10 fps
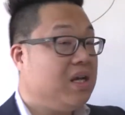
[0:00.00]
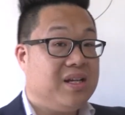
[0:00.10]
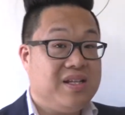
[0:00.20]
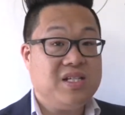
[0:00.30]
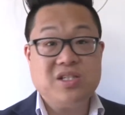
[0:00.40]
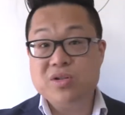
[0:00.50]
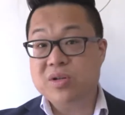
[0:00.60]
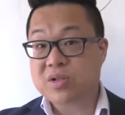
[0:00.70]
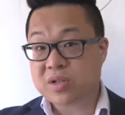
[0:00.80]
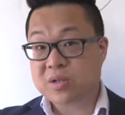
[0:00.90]
This is the
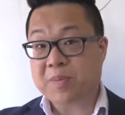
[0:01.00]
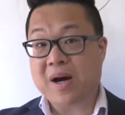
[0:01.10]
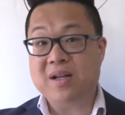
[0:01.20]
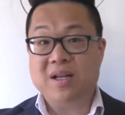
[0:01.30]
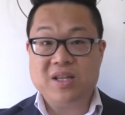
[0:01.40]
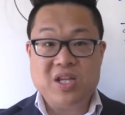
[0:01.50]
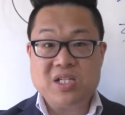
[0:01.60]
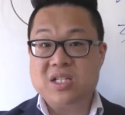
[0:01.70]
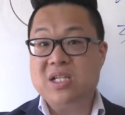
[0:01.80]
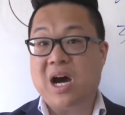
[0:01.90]
interesting part. This
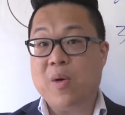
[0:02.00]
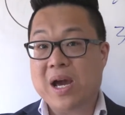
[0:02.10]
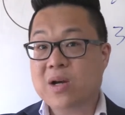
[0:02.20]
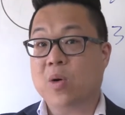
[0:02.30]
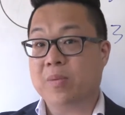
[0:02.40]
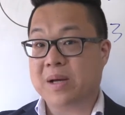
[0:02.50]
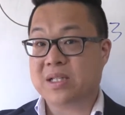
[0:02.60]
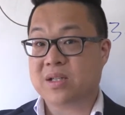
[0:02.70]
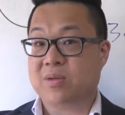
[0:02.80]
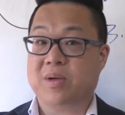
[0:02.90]
is how Acorn makes
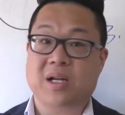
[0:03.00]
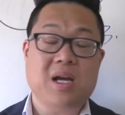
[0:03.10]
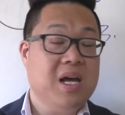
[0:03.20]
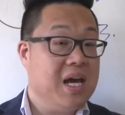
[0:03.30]
their money.